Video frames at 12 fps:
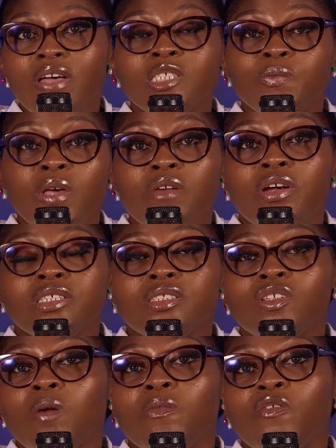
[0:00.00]
experienced
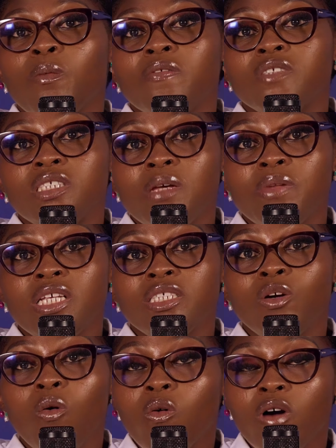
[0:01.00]
some form of
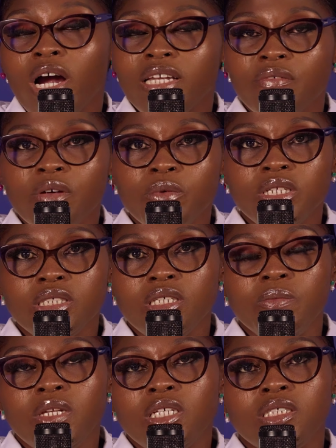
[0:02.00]
disability or are living with
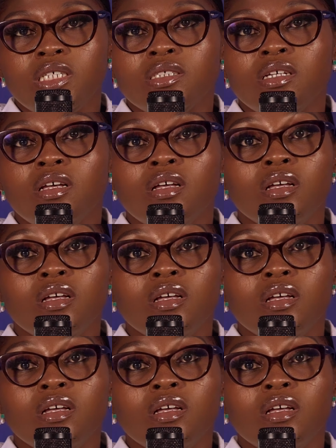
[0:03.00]
disabilities.